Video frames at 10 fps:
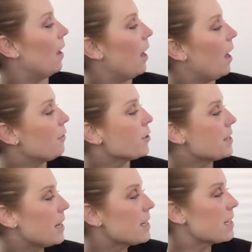Ever
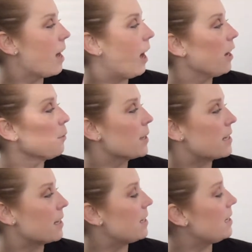since I was
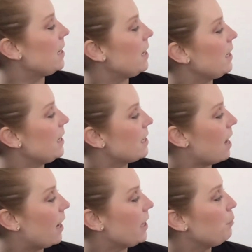a teeny
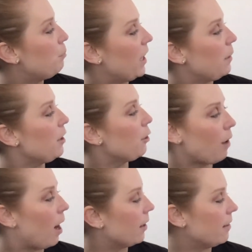tiny baby
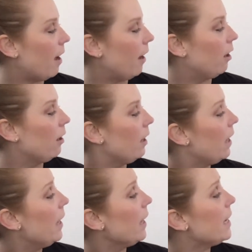crocodile,
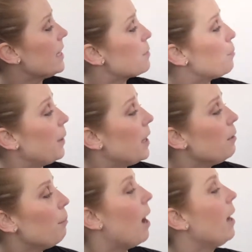it's been
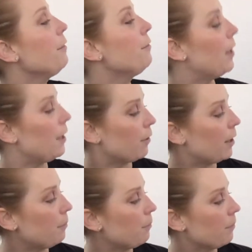my
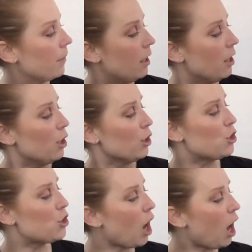favorite.
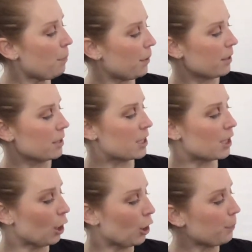Chomp,
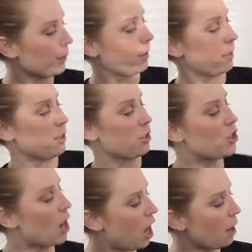slurp,
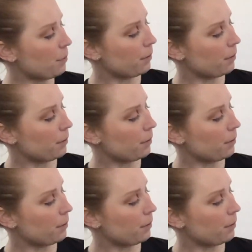chomp.